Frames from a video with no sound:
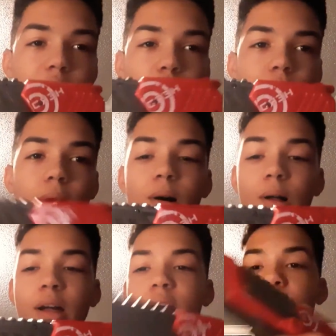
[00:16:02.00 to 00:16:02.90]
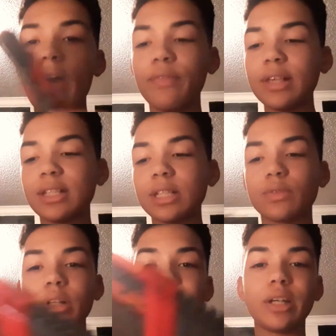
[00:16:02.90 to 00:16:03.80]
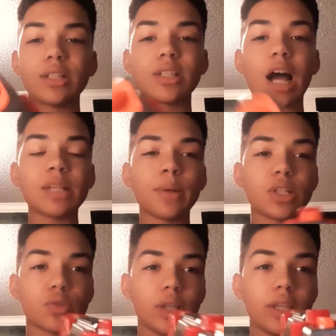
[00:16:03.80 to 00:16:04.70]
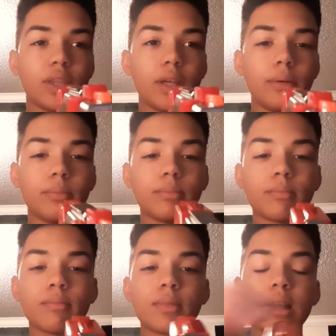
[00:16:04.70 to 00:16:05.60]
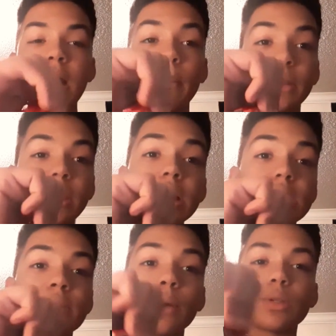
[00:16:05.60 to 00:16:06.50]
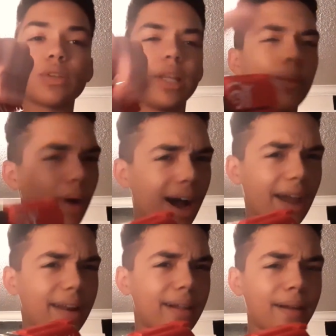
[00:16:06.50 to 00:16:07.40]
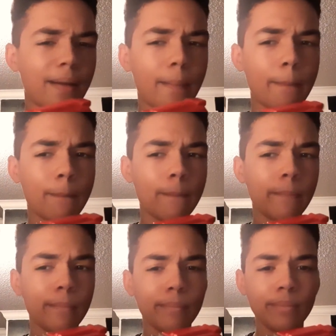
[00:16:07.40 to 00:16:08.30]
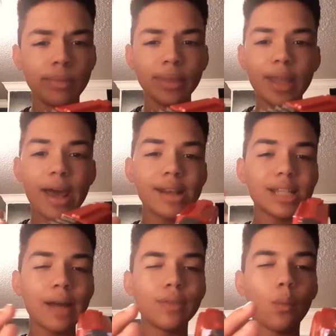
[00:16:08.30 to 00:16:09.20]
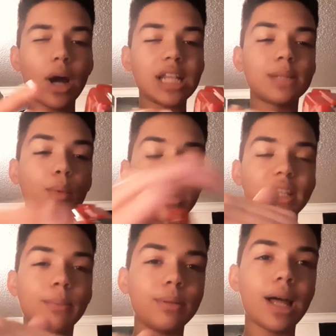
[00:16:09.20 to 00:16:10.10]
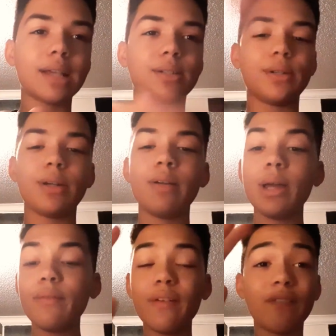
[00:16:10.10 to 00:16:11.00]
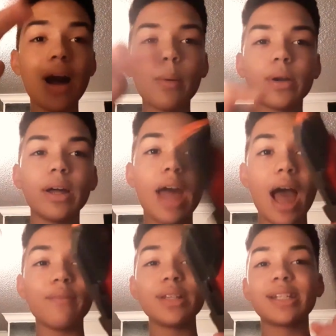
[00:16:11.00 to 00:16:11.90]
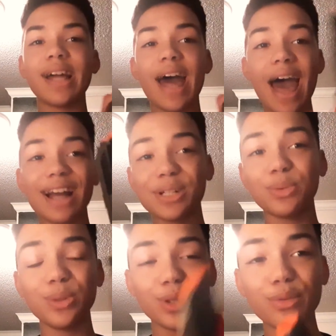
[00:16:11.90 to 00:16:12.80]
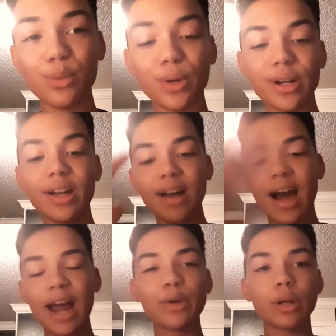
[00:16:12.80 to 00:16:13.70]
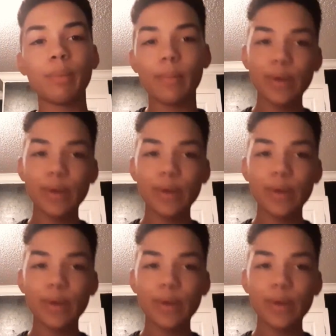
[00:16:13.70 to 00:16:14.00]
too small and this is a really good size, but it's really thin. But this feels really wide. And it's not even the widest point of the blaster. If I were to have this in an actual Nerf war, I'd grip up